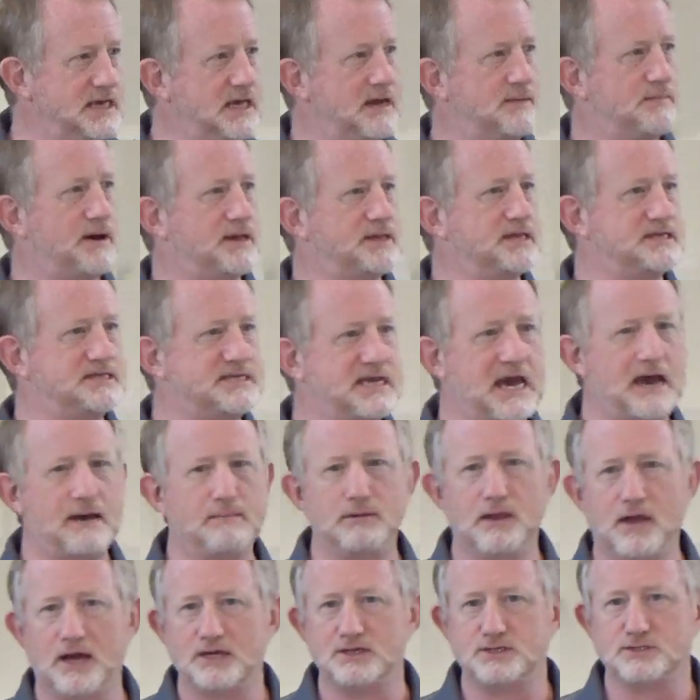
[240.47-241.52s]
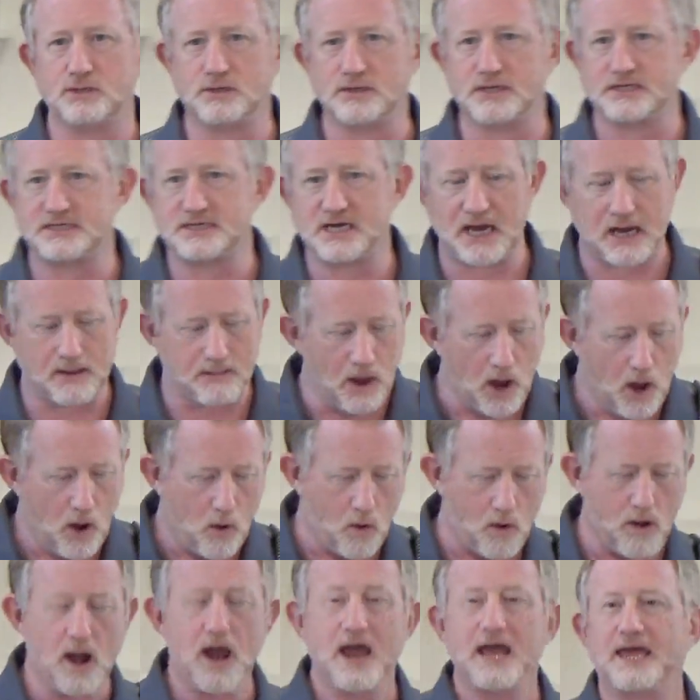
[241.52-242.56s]
him on the tabloids all the time.
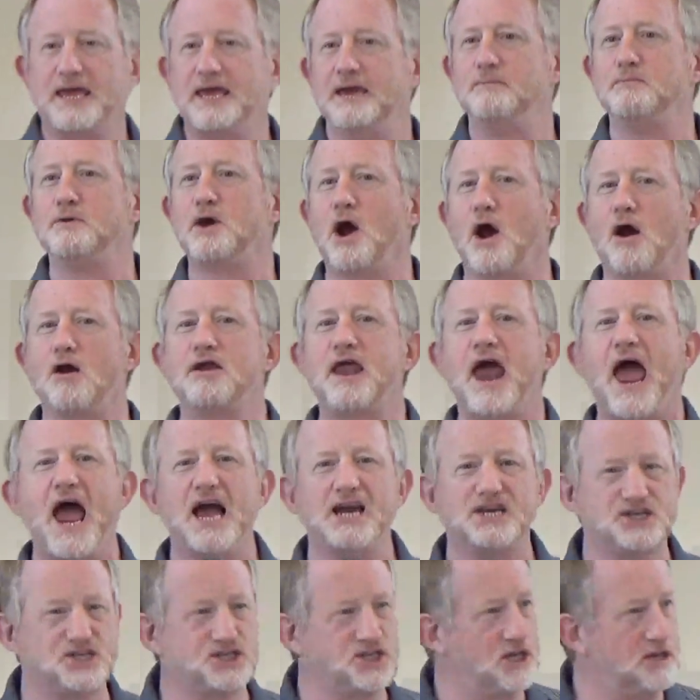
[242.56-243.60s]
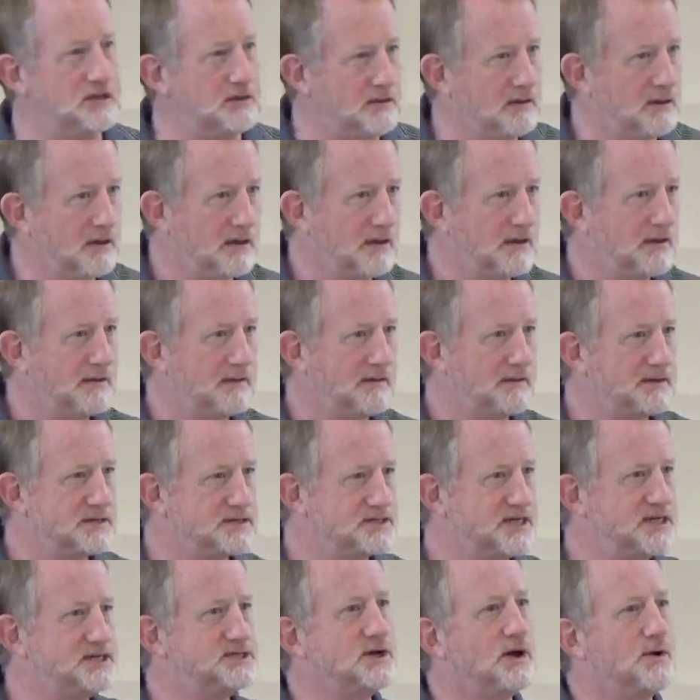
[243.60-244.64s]
Or Kim Kardashian.
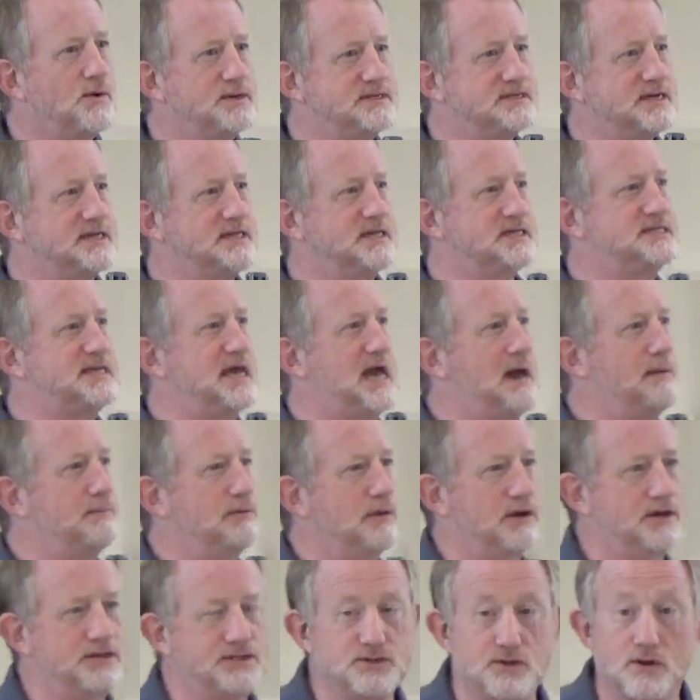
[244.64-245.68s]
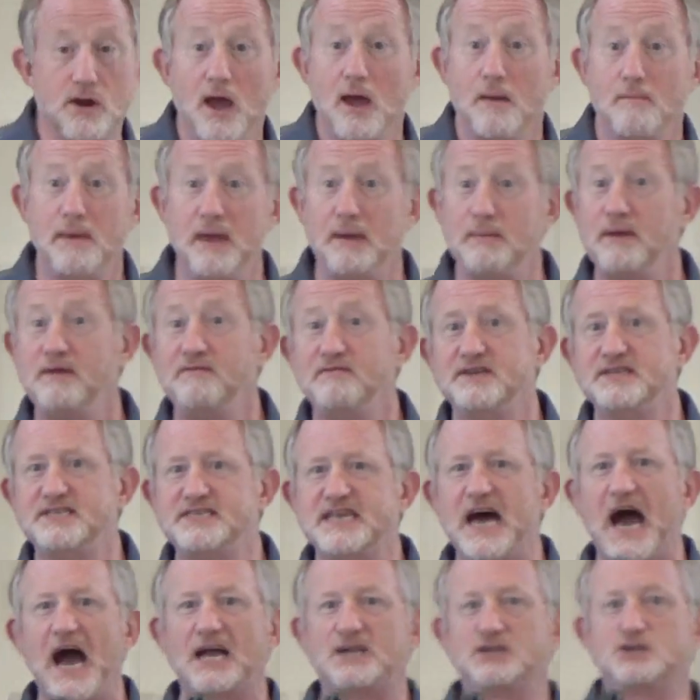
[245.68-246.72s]
She's always on the tabloids. Or maybe even
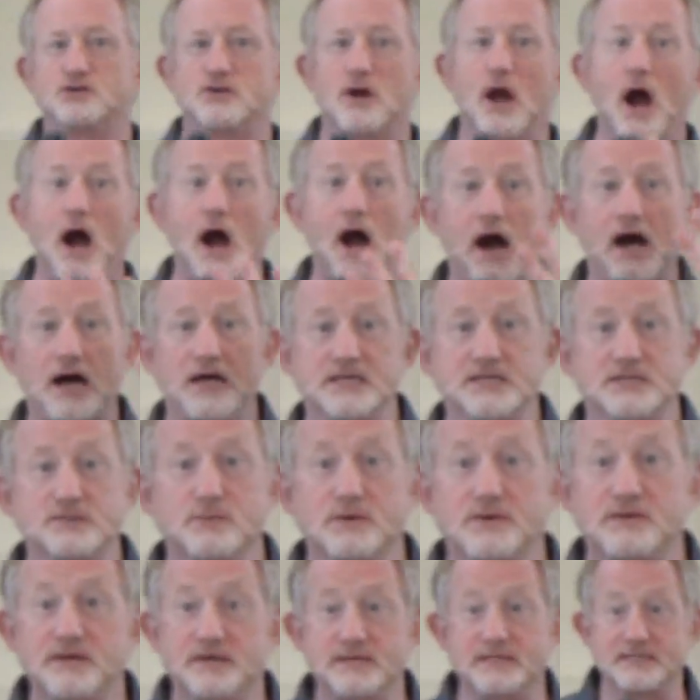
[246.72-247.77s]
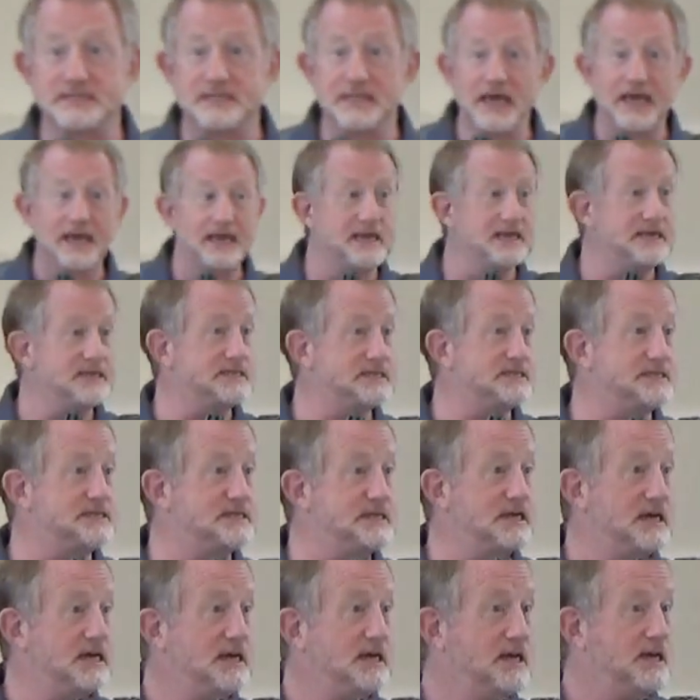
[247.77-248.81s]
Dr. Oz with his
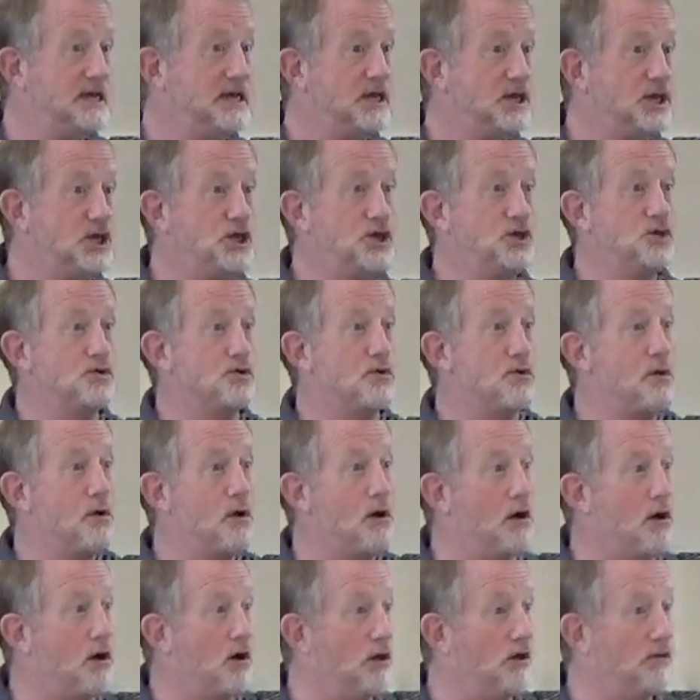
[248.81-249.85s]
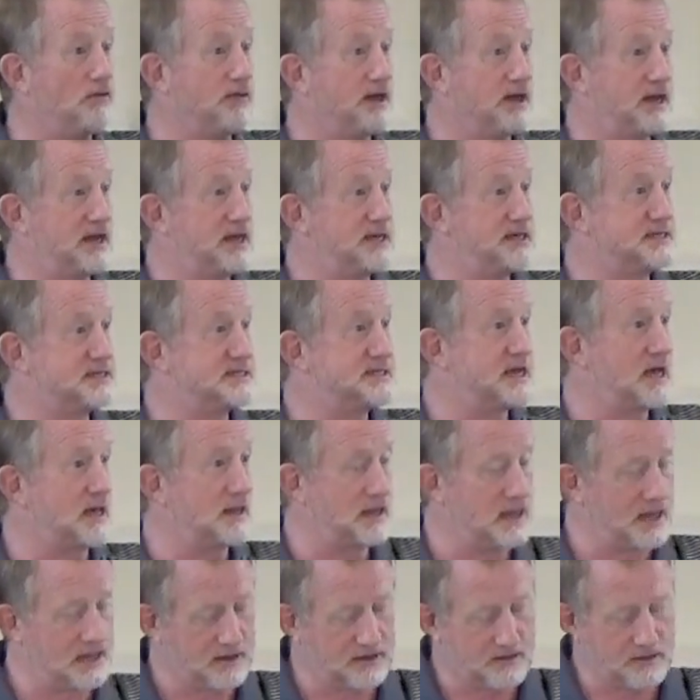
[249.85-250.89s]
latest cure-all that he's
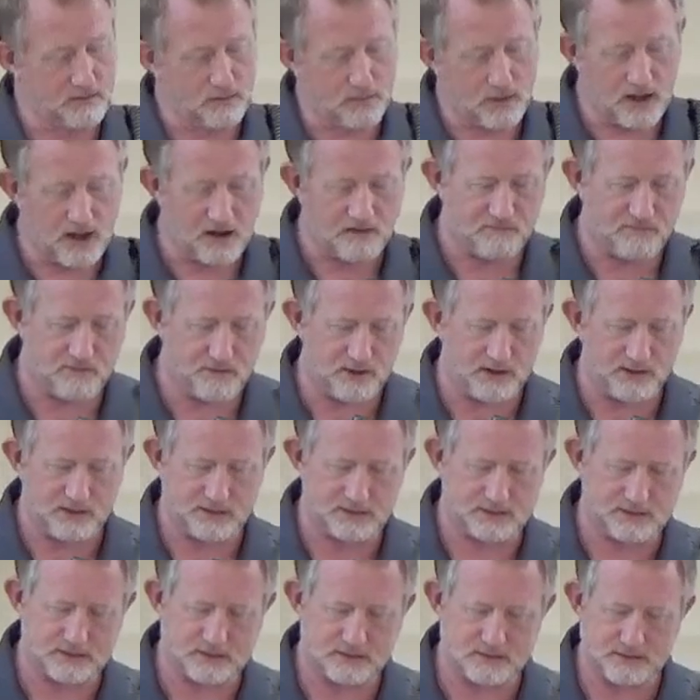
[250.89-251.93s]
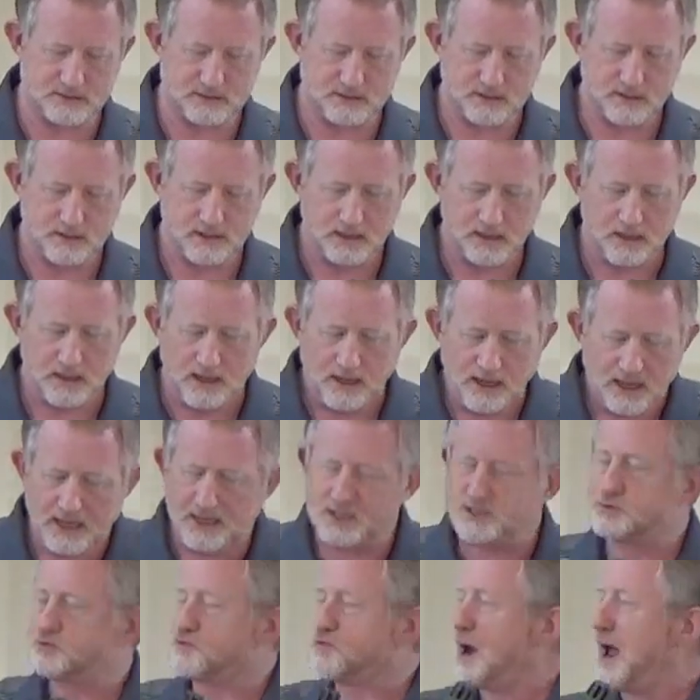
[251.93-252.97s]
selling, or whatever it is.
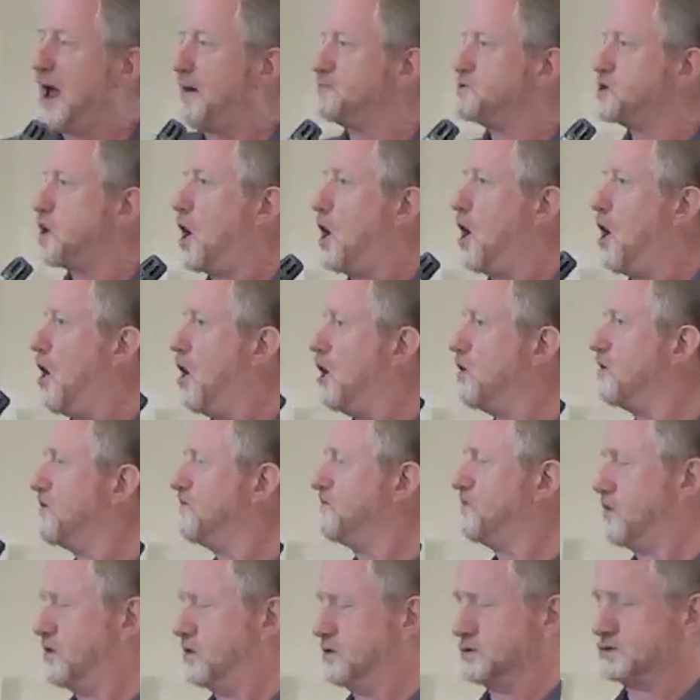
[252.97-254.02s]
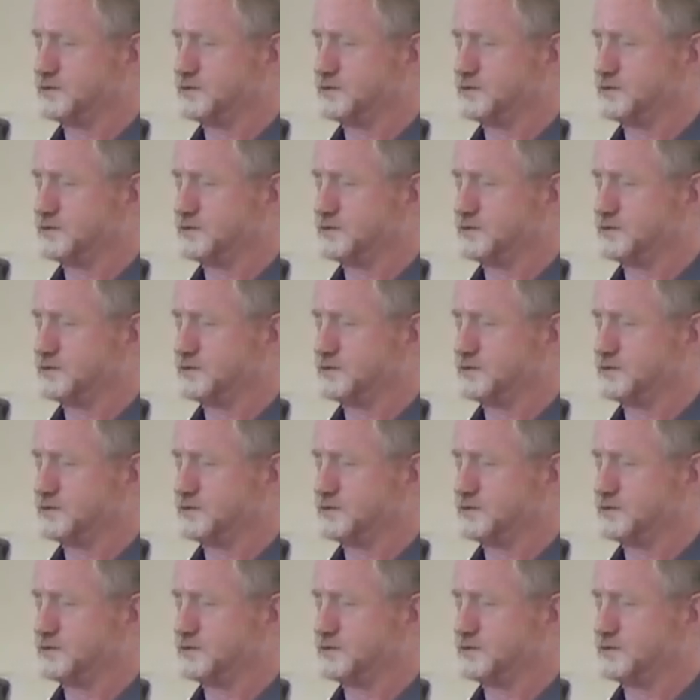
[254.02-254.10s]
He's wrapped all of